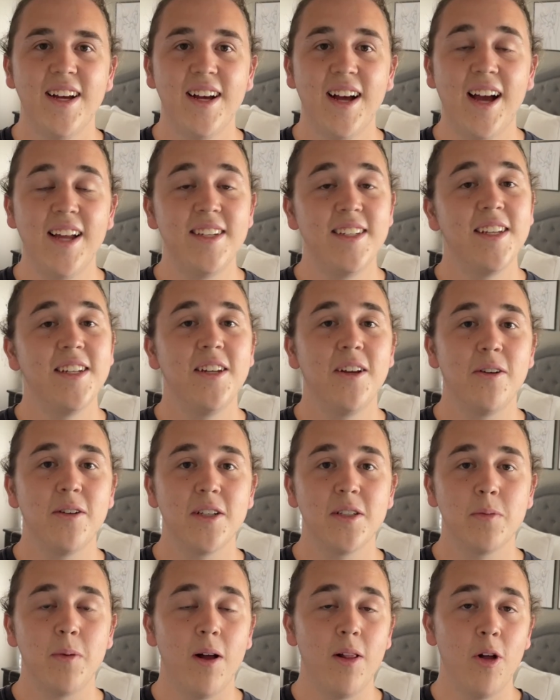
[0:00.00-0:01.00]
I did
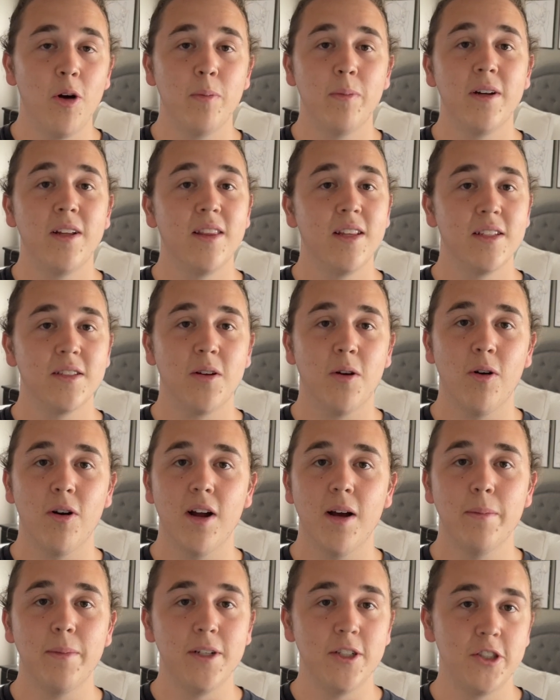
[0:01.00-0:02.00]
notice while opening this cord
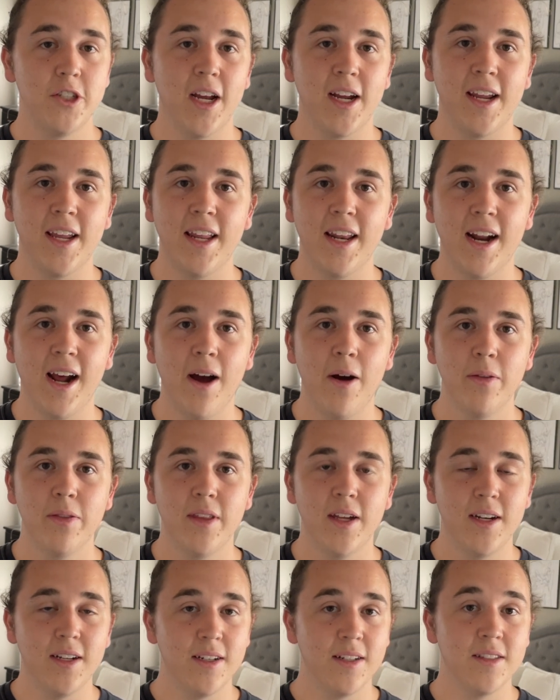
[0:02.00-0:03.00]
up and checking it out
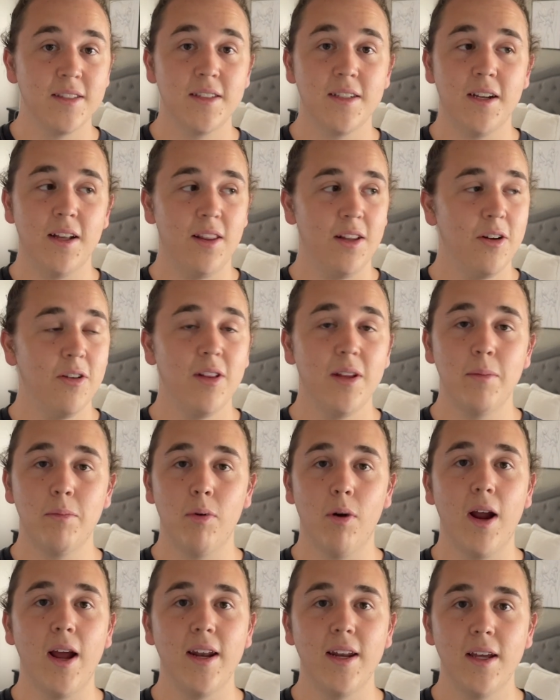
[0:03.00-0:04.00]
that it is clearly
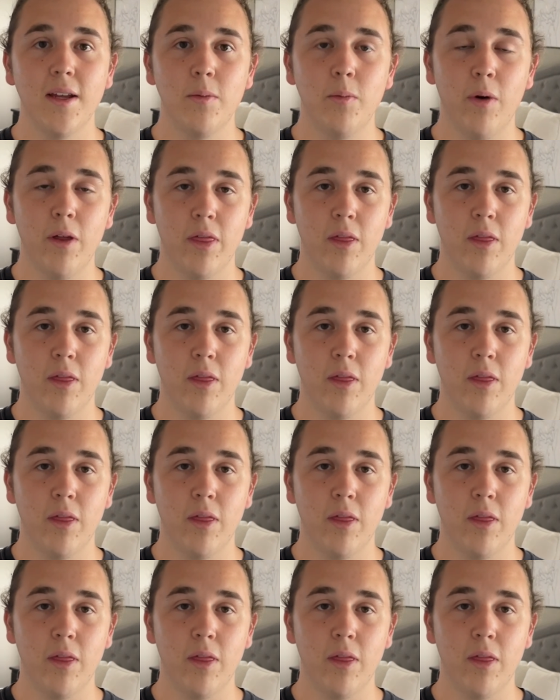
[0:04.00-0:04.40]
branded with the